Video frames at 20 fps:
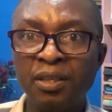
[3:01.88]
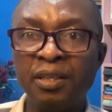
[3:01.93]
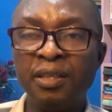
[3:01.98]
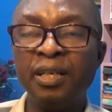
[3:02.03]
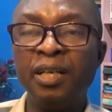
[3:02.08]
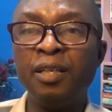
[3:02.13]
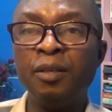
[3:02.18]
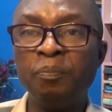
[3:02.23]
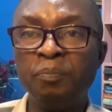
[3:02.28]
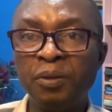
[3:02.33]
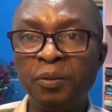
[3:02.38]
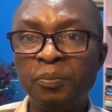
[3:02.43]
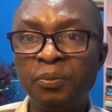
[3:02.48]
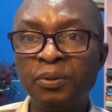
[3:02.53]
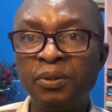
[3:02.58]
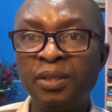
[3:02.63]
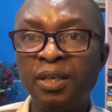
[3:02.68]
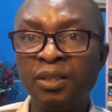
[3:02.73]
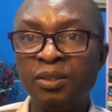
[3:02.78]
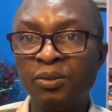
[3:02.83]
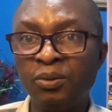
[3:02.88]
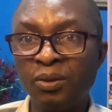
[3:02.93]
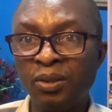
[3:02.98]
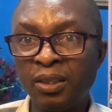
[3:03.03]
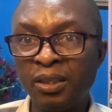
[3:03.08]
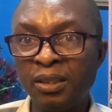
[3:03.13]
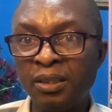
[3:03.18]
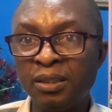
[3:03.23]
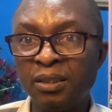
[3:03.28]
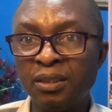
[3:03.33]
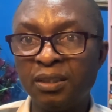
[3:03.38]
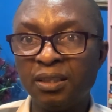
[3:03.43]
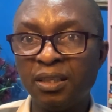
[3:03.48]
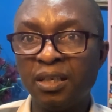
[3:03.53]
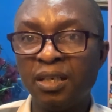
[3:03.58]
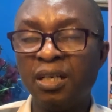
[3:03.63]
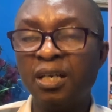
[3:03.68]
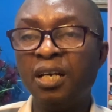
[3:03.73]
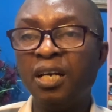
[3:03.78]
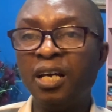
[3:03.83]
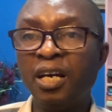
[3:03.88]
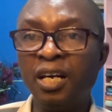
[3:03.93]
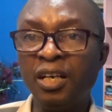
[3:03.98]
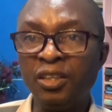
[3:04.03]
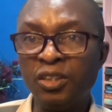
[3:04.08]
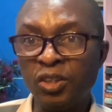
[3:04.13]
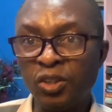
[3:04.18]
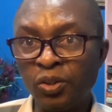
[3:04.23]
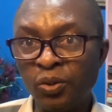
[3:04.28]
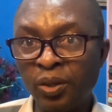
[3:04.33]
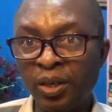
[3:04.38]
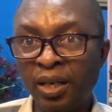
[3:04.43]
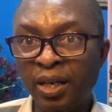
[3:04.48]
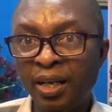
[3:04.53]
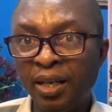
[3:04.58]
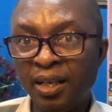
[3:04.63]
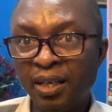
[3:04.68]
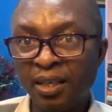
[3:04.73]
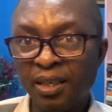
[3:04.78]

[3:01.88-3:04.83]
that the people that you lead enjoy